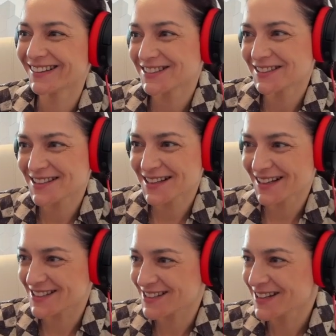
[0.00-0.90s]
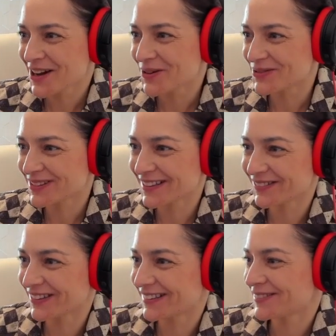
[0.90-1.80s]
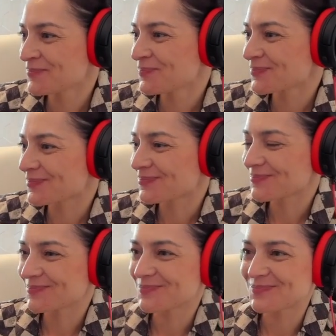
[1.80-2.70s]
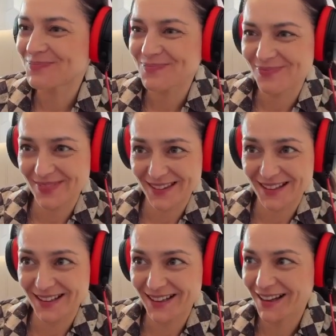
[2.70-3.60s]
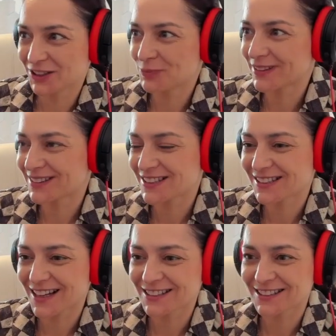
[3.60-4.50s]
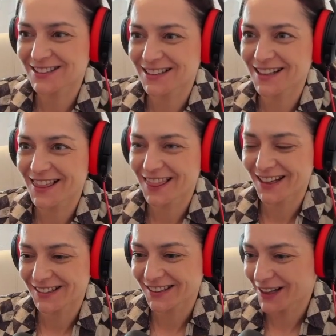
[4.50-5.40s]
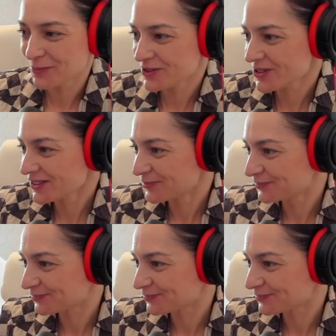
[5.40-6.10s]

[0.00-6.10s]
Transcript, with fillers: let's discuss whatever um, had been discussed in that episode.